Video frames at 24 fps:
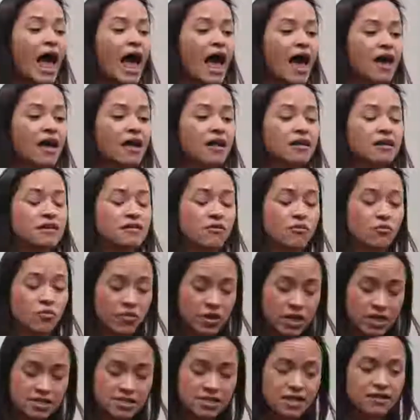and
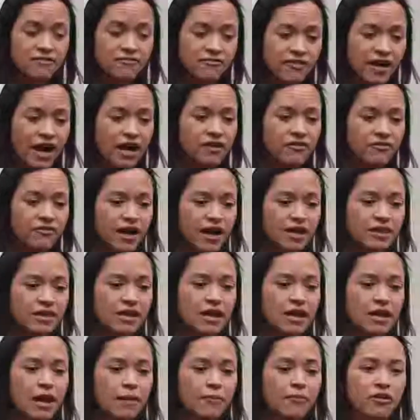we did, in fact, find that
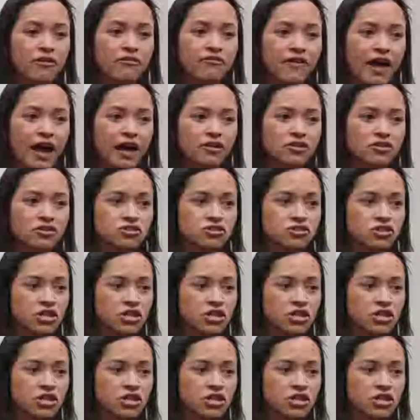a number of factors